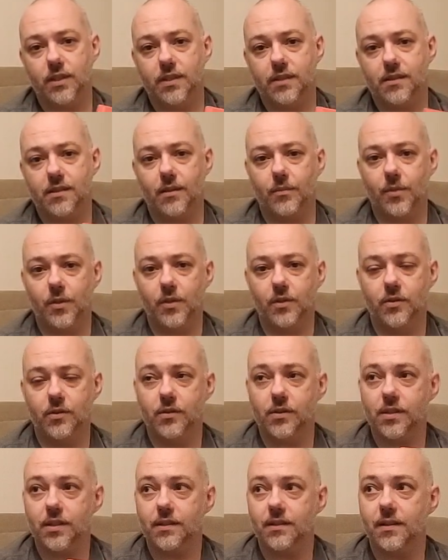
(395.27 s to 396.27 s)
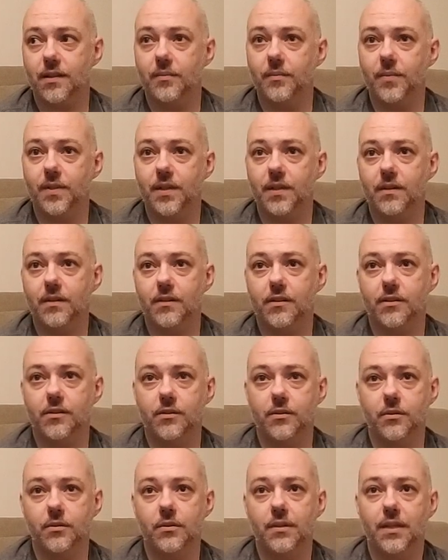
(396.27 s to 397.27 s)
someone who's attempting
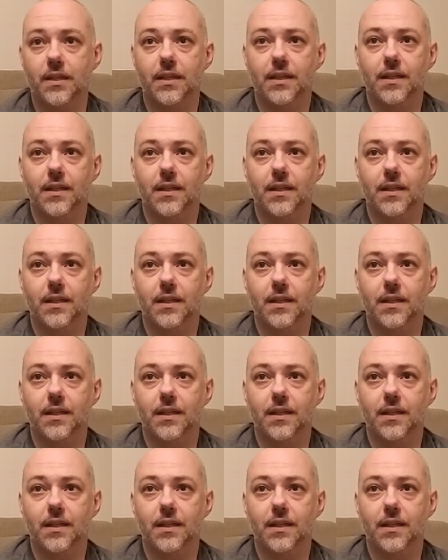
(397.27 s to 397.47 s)
to